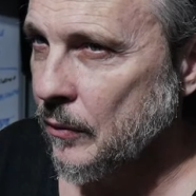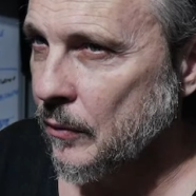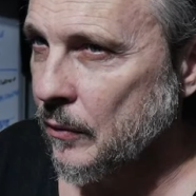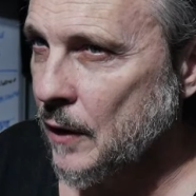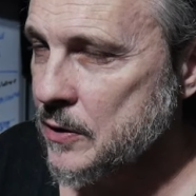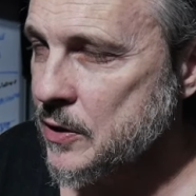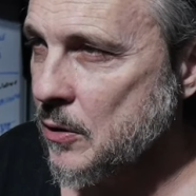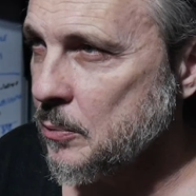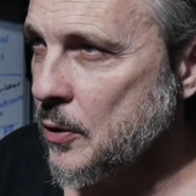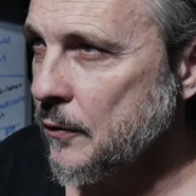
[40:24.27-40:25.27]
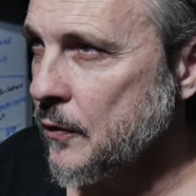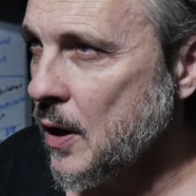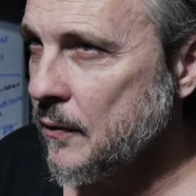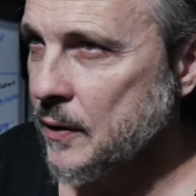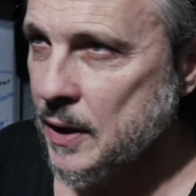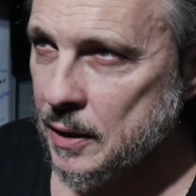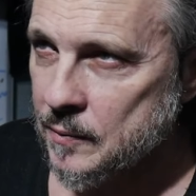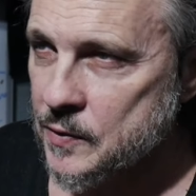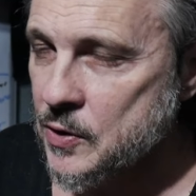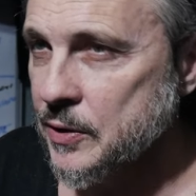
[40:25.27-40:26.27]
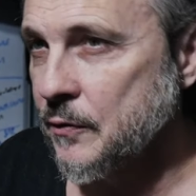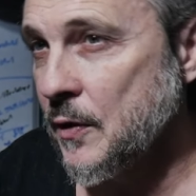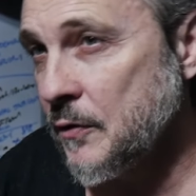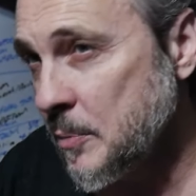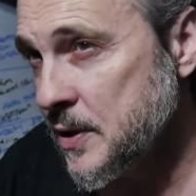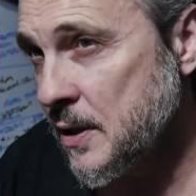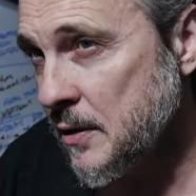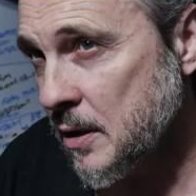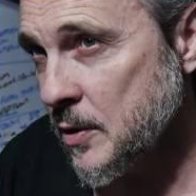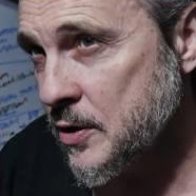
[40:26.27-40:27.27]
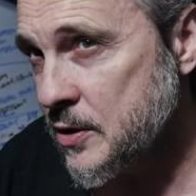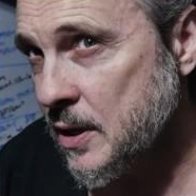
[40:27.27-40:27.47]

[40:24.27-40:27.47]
So at 0.5 again, it's using 50% of the image